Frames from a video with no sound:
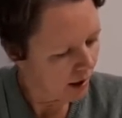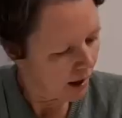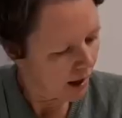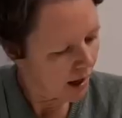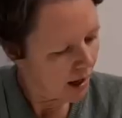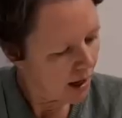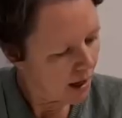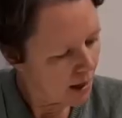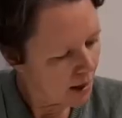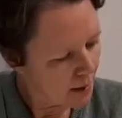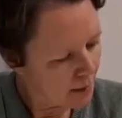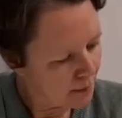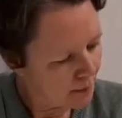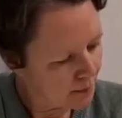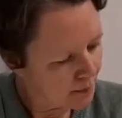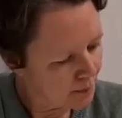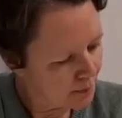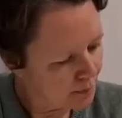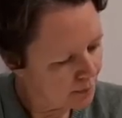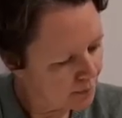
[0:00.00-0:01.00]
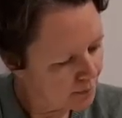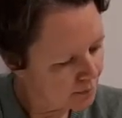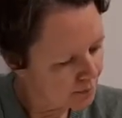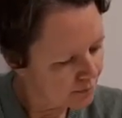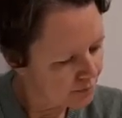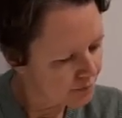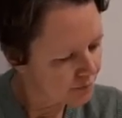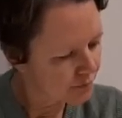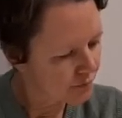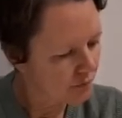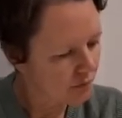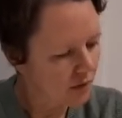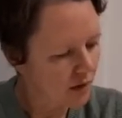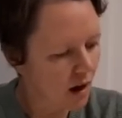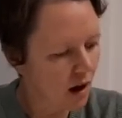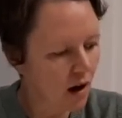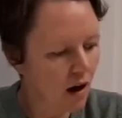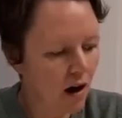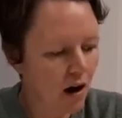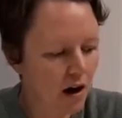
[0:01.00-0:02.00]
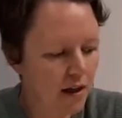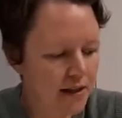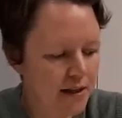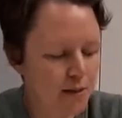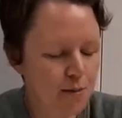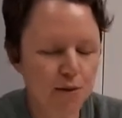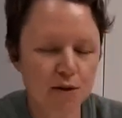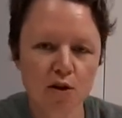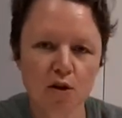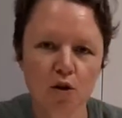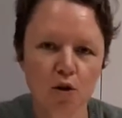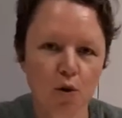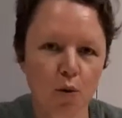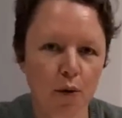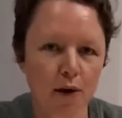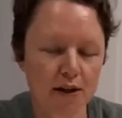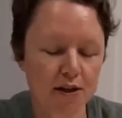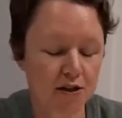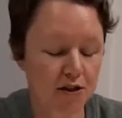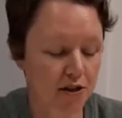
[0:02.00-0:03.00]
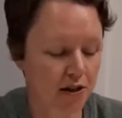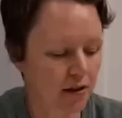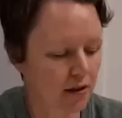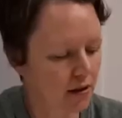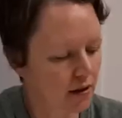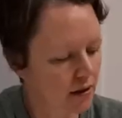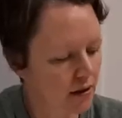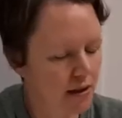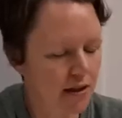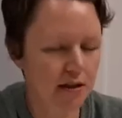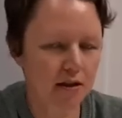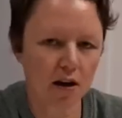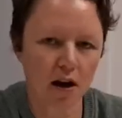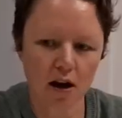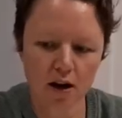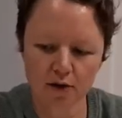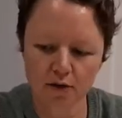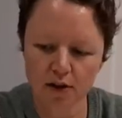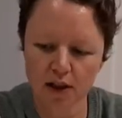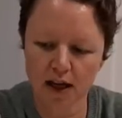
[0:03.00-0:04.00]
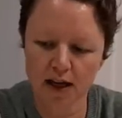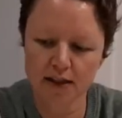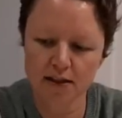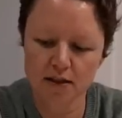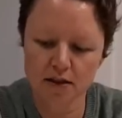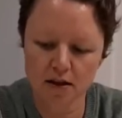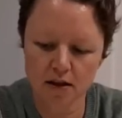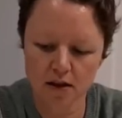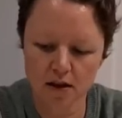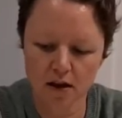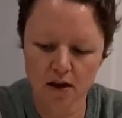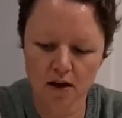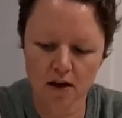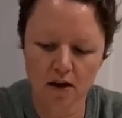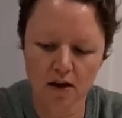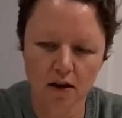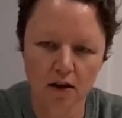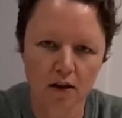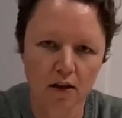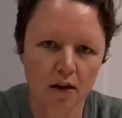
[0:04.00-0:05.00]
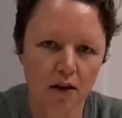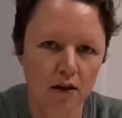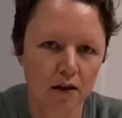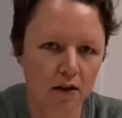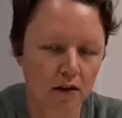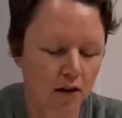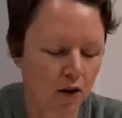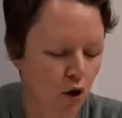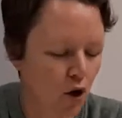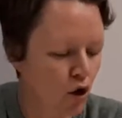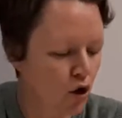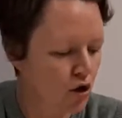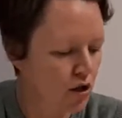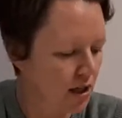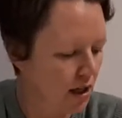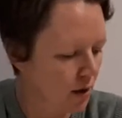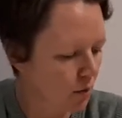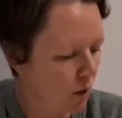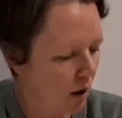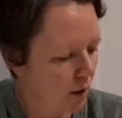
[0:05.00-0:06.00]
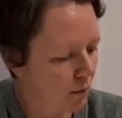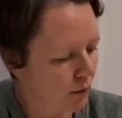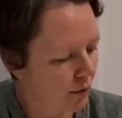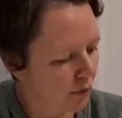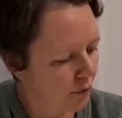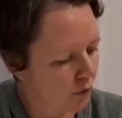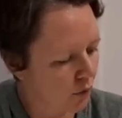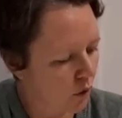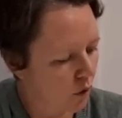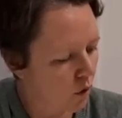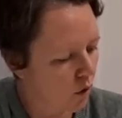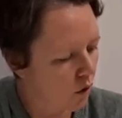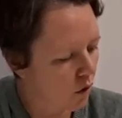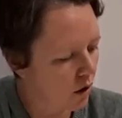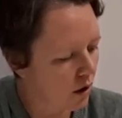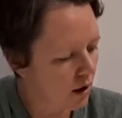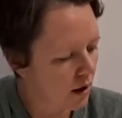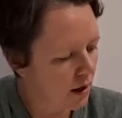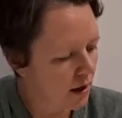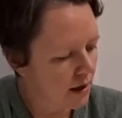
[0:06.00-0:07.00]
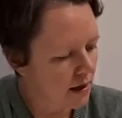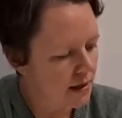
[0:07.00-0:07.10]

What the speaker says: Oh, this was a good question. This kind of relates to the hoochie one before.